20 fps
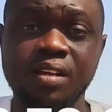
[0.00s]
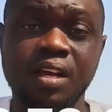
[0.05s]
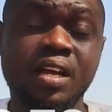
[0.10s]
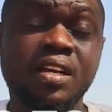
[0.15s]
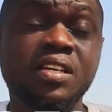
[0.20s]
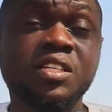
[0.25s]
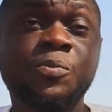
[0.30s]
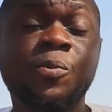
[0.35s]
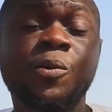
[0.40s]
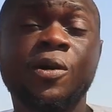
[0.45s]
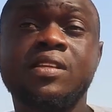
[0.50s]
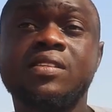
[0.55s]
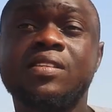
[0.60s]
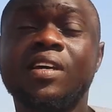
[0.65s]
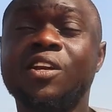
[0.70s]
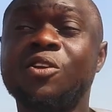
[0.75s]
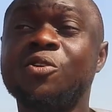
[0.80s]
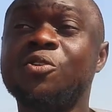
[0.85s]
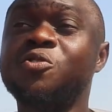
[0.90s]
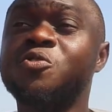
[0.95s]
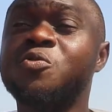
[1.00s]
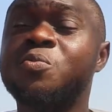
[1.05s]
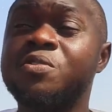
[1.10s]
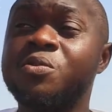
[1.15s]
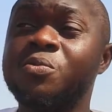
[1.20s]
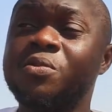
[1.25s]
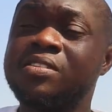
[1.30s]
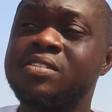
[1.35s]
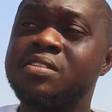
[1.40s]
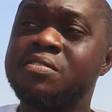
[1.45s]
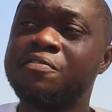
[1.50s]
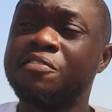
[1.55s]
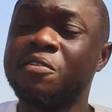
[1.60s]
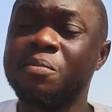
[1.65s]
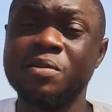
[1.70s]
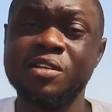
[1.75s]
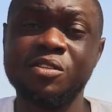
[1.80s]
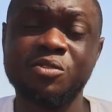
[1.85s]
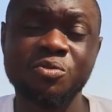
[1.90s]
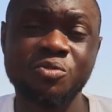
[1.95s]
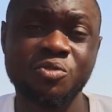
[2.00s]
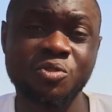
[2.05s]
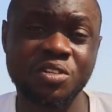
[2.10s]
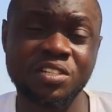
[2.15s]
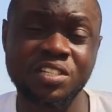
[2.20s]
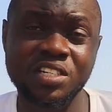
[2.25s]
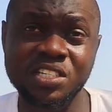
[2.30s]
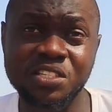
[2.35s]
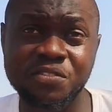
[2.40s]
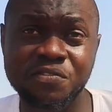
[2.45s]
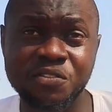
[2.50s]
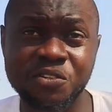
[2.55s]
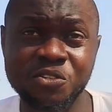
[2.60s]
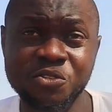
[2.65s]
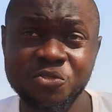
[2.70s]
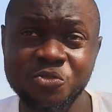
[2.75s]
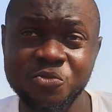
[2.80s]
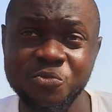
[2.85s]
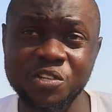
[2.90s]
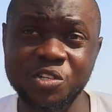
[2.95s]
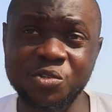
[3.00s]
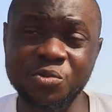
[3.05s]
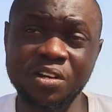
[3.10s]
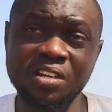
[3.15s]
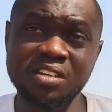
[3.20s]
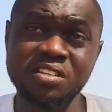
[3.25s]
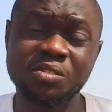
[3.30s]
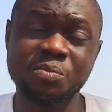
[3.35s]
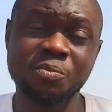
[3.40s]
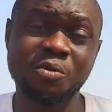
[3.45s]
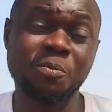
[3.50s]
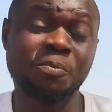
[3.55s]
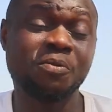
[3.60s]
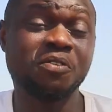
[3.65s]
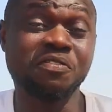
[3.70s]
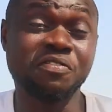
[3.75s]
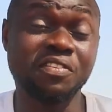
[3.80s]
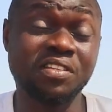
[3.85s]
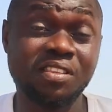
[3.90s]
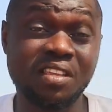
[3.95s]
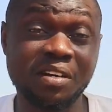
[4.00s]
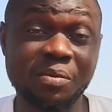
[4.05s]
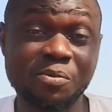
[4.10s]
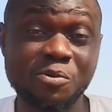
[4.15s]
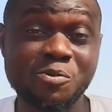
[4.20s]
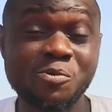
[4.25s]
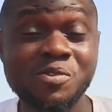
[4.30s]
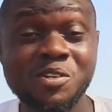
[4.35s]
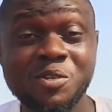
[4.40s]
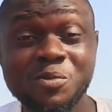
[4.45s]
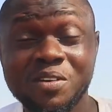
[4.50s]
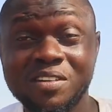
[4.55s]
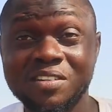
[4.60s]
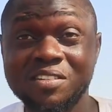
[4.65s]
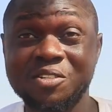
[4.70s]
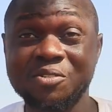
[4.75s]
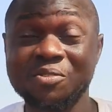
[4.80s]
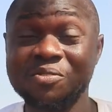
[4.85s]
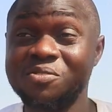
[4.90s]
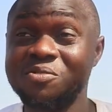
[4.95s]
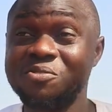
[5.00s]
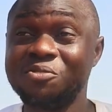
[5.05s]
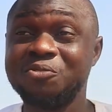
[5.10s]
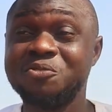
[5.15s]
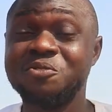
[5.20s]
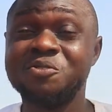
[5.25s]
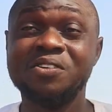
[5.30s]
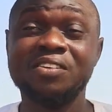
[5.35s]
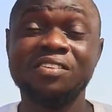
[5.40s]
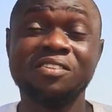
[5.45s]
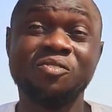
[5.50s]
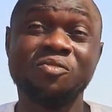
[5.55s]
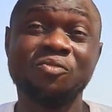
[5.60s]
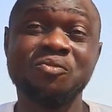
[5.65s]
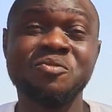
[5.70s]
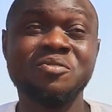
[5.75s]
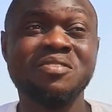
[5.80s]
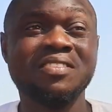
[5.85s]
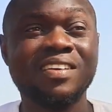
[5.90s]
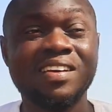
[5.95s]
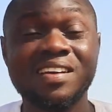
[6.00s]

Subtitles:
At this point, I know you'll be waiting for me to suggest for you which one is more profitable, which one you should go into.